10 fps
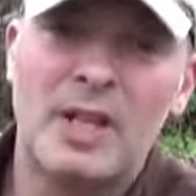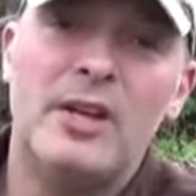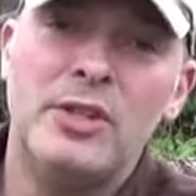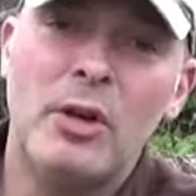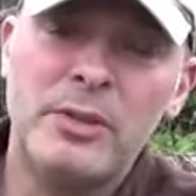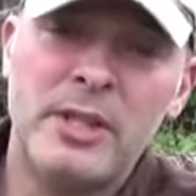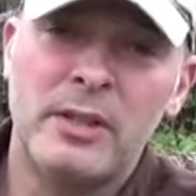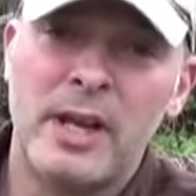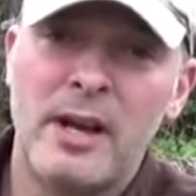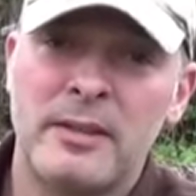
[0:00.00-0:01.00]
no-till
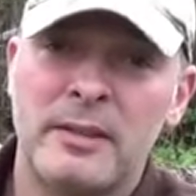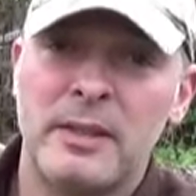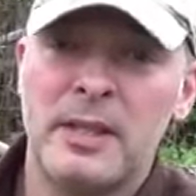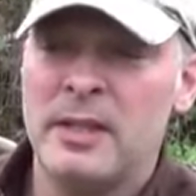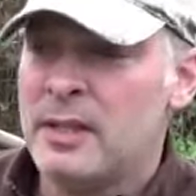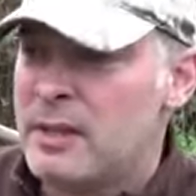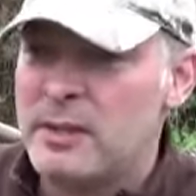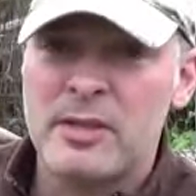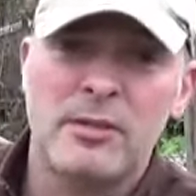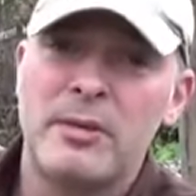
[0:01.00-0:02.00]
garden, you
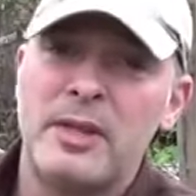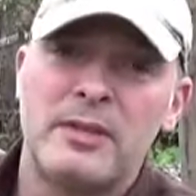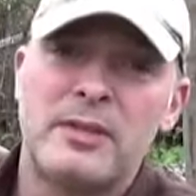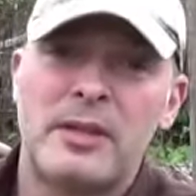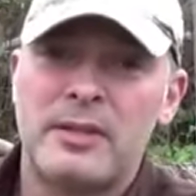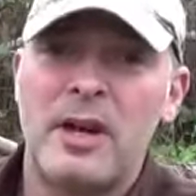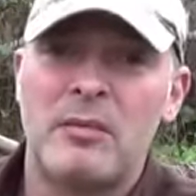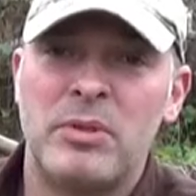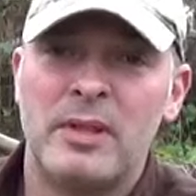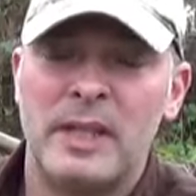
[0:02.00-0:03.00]
just throw things on top
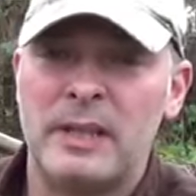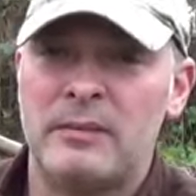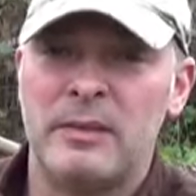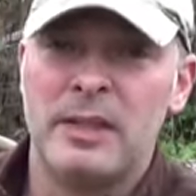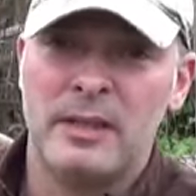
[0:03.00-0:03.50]
and